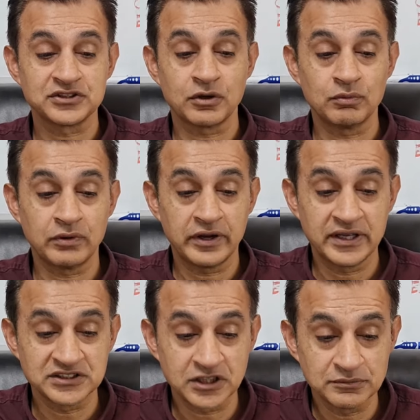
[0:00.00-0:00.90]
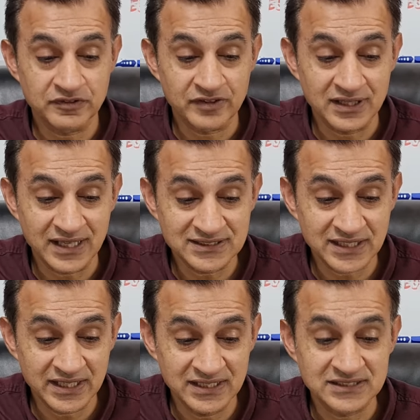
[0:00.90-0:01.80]
So uh, in terms of the
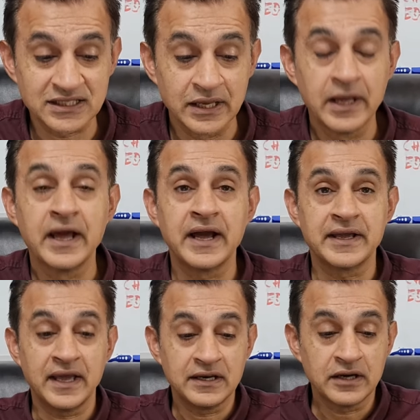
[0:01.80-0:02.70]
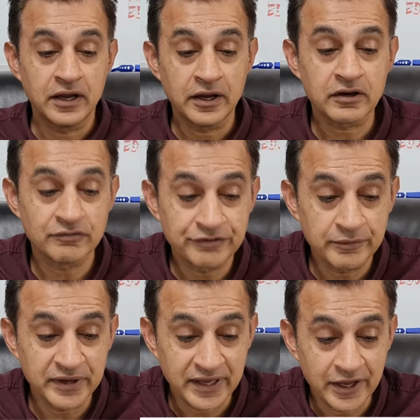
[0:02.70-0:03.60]
letter, he's again uh,
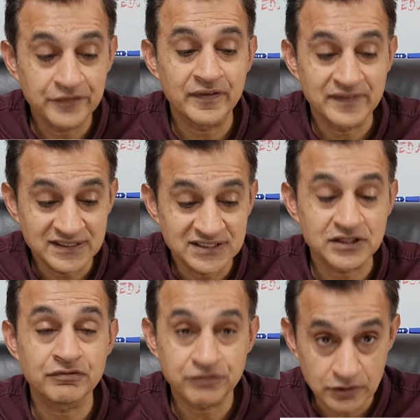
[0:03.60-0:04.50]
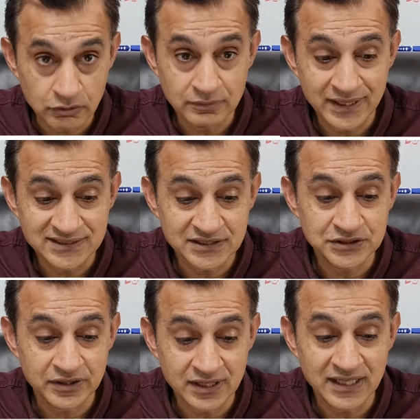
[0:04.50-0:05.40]
confirming here that this is a follow-up letter
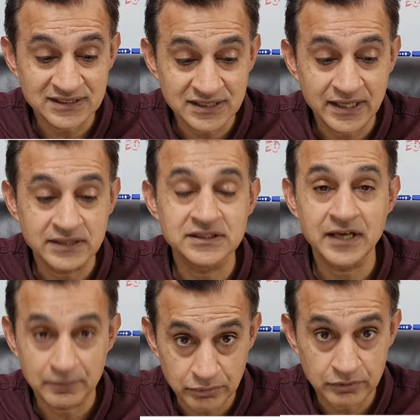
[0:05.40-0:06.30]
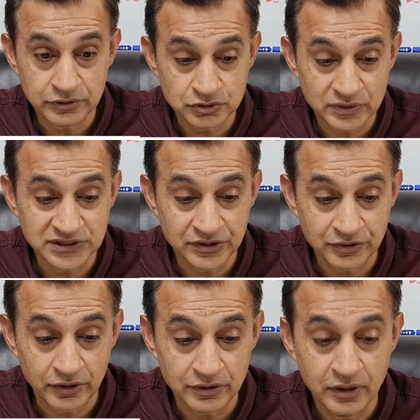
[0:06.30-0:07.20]
to the letter dated April the
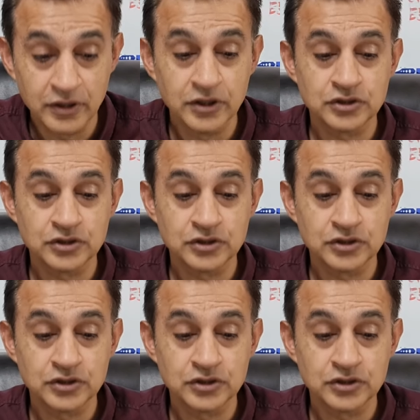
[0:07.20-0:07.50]
twenty-third,